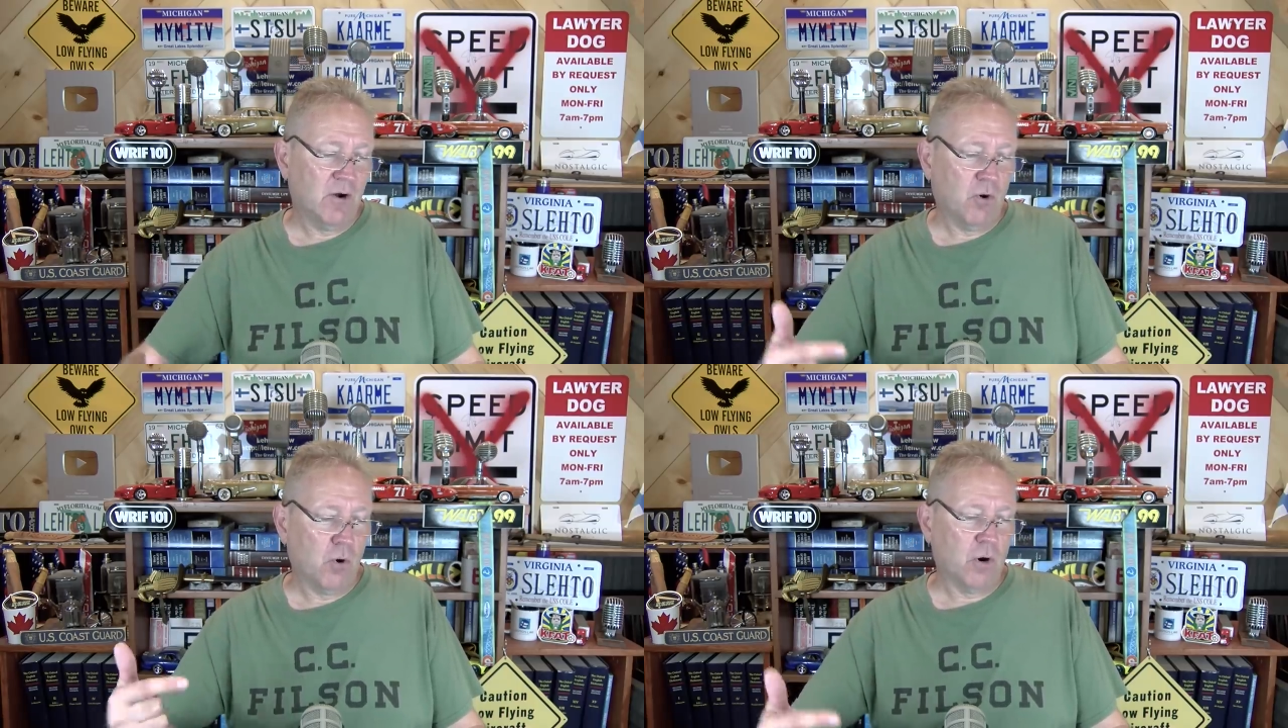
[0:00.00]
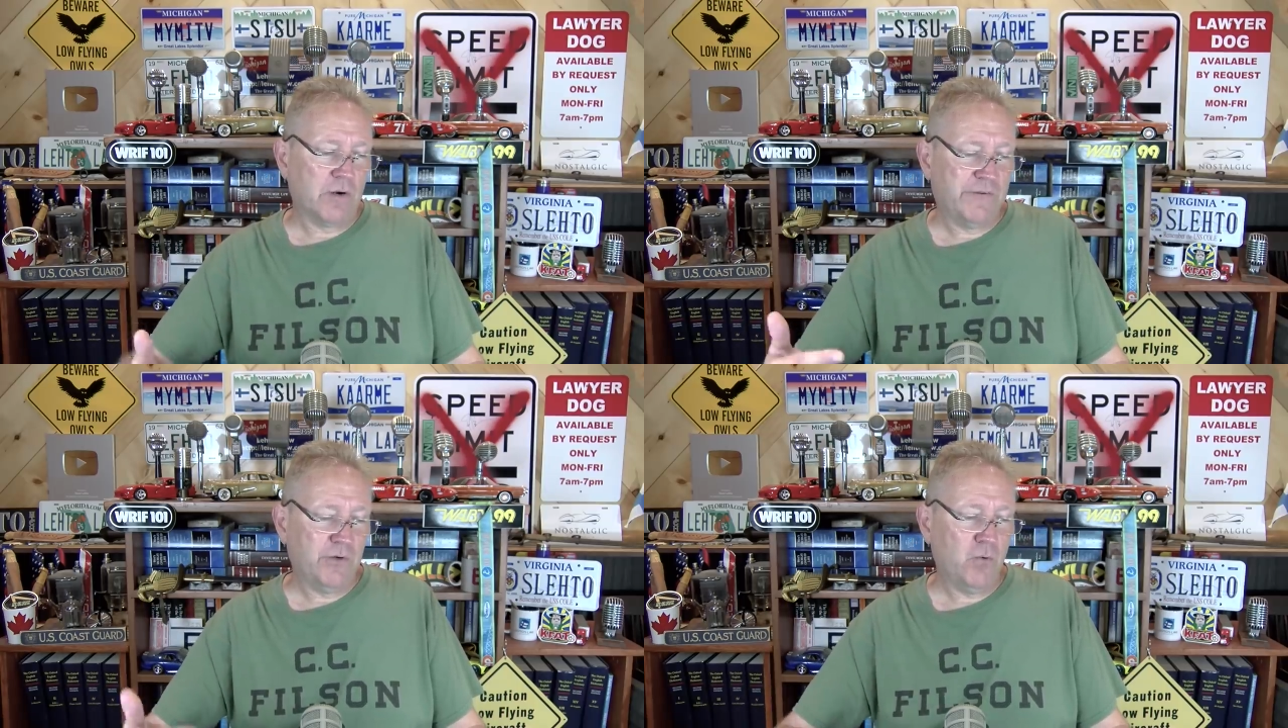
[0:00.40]
or
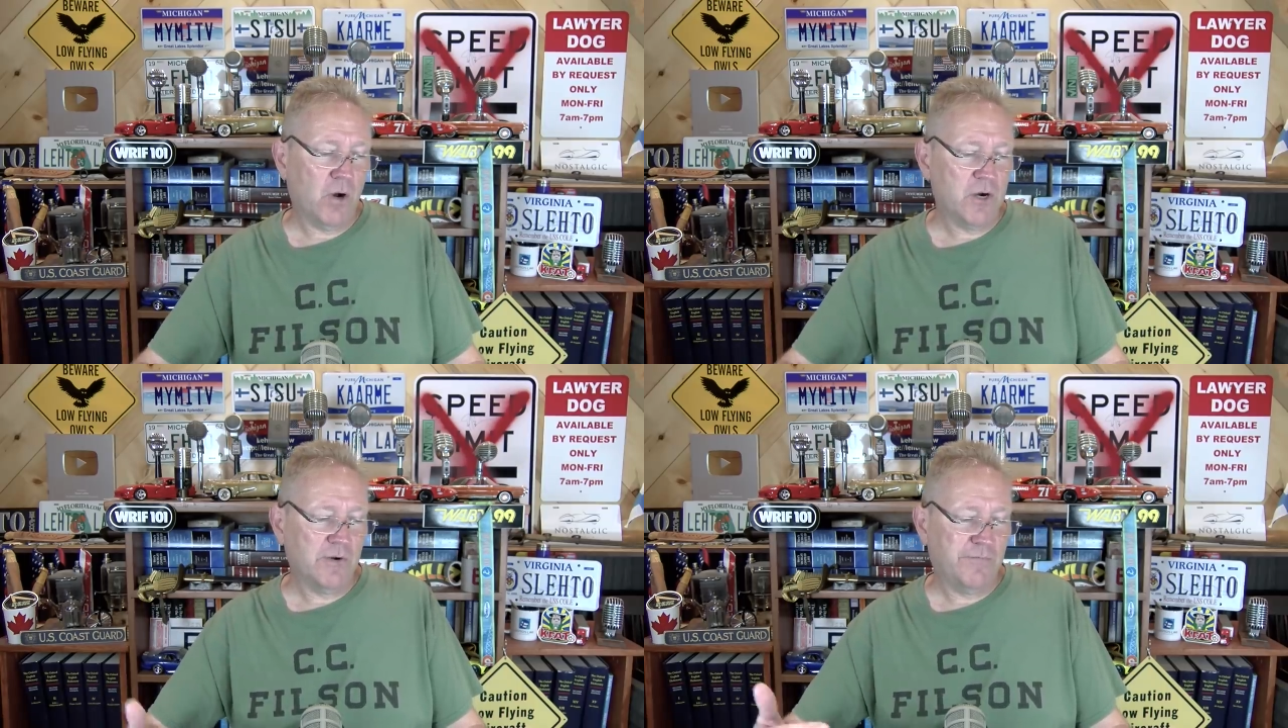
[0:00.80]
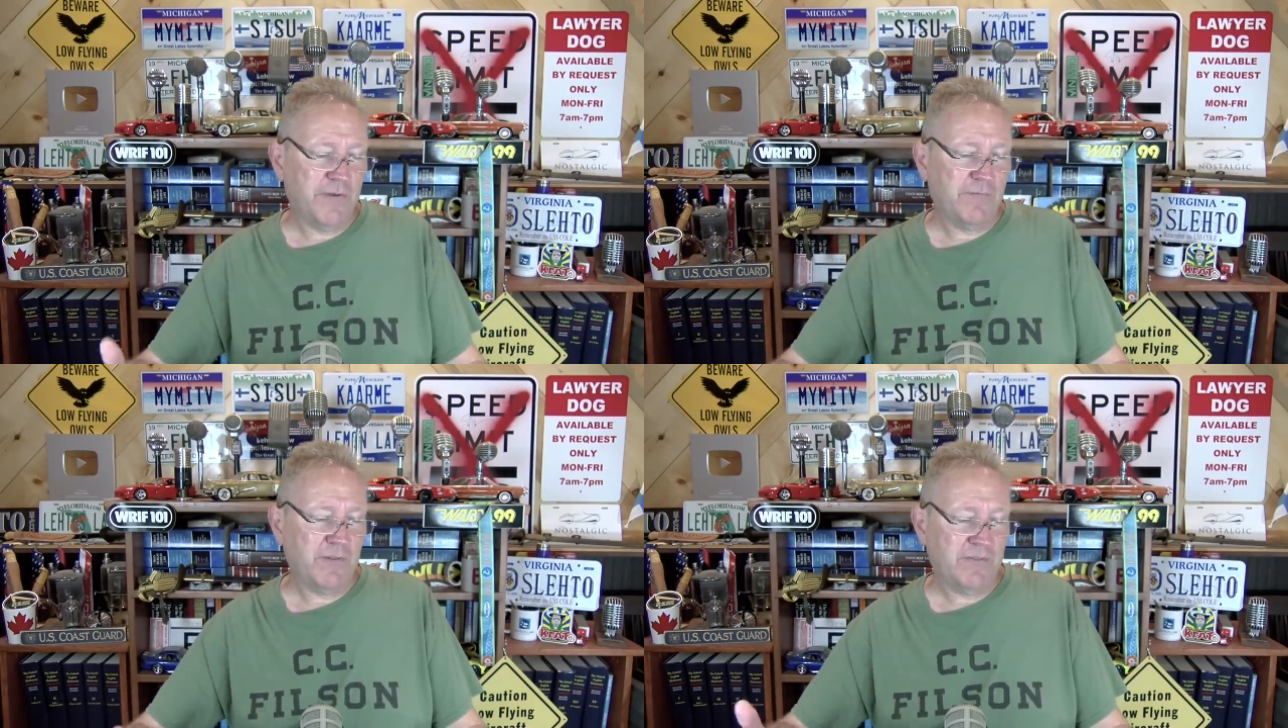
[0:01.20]

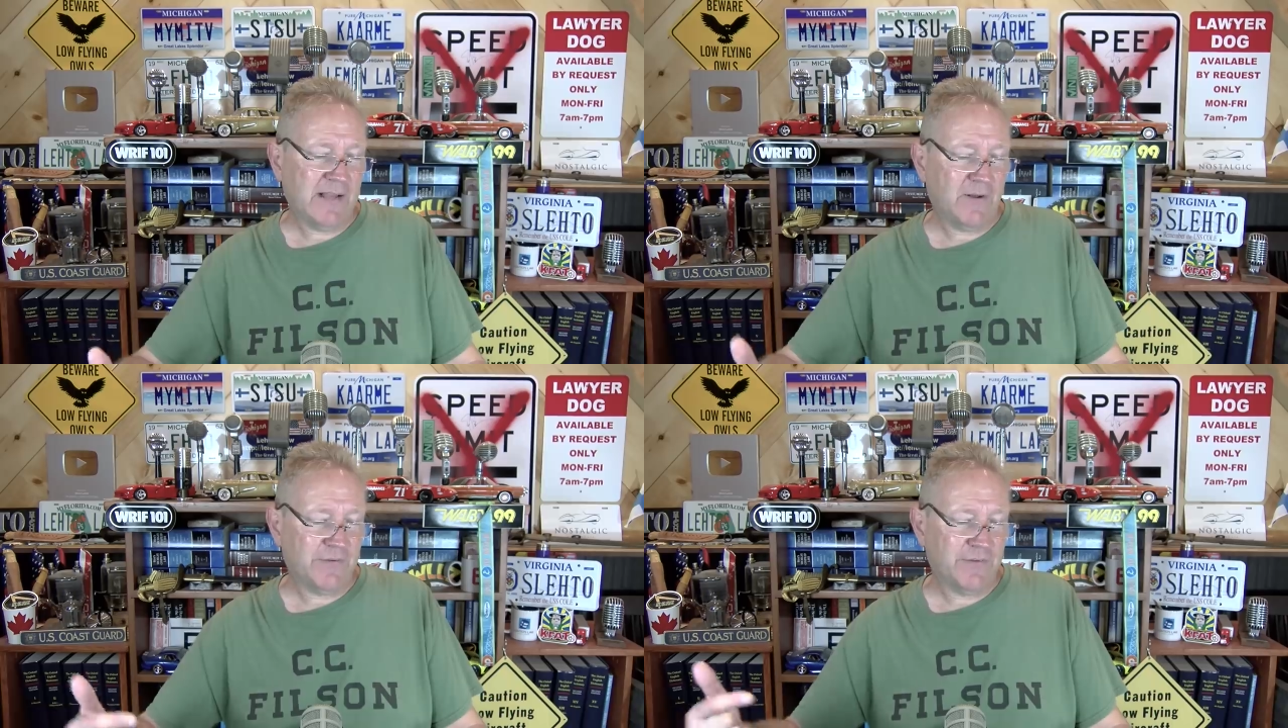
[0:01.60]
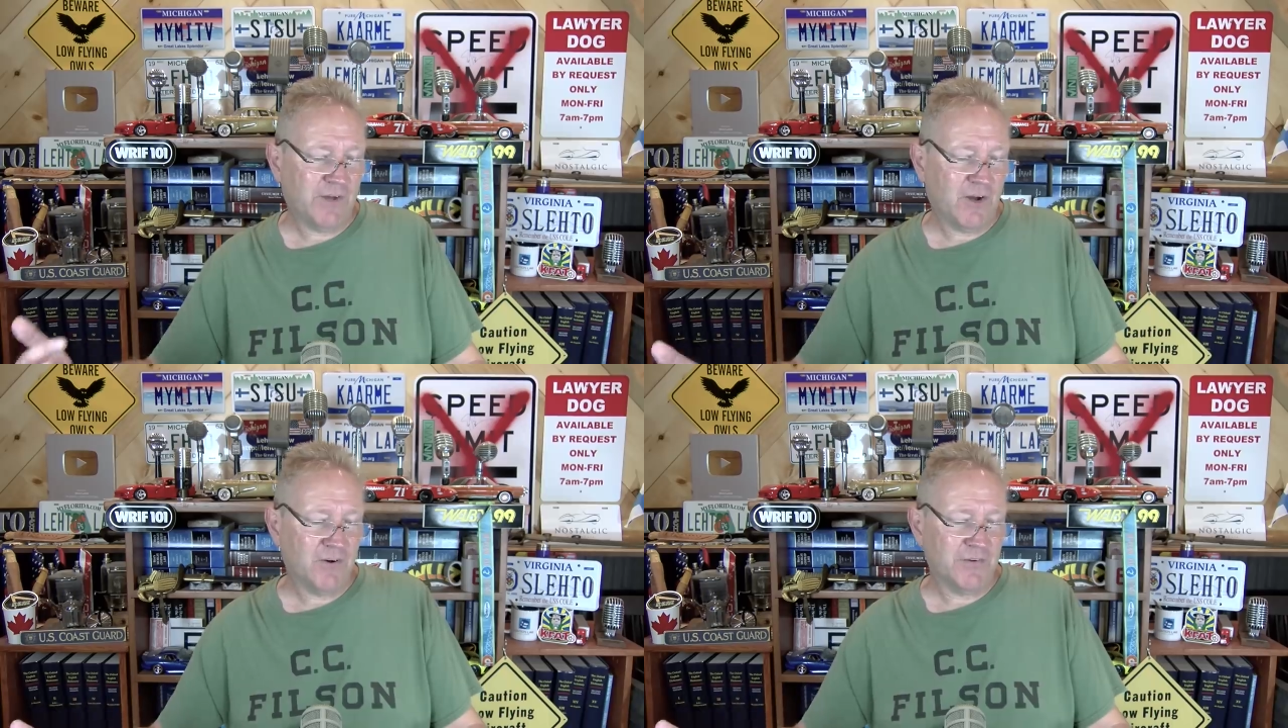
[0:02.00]

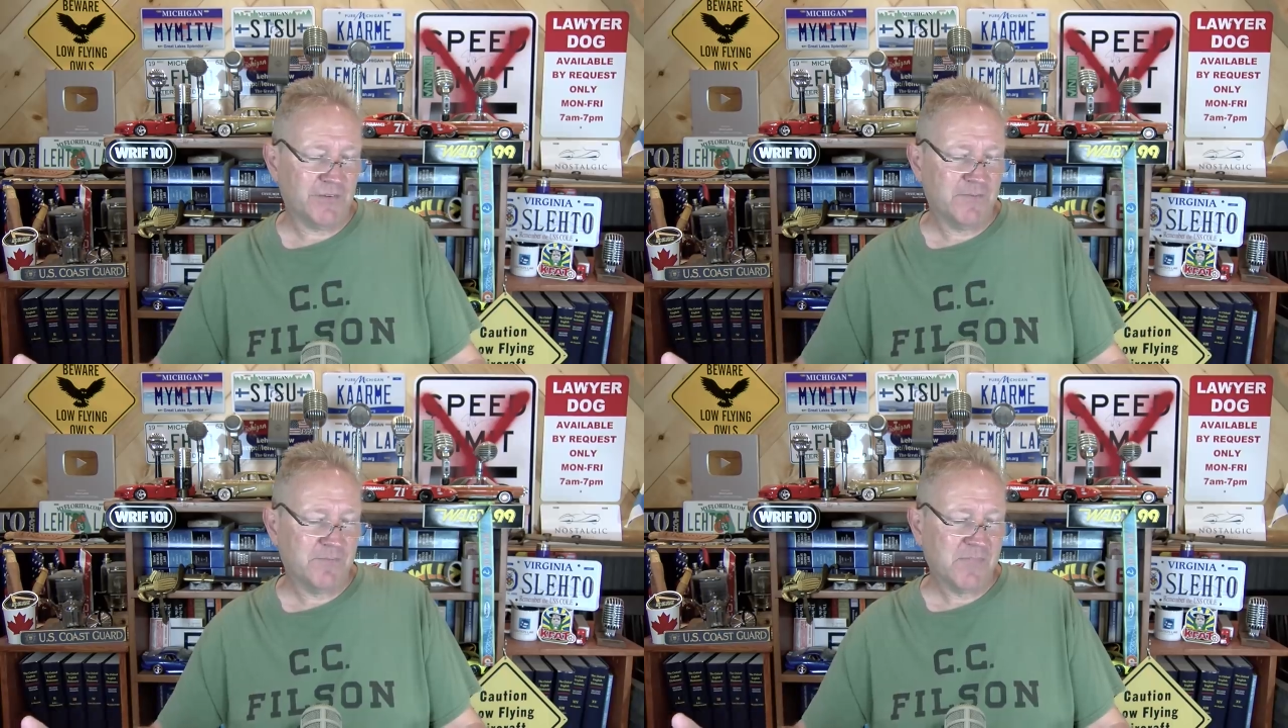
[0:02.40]
$250,000.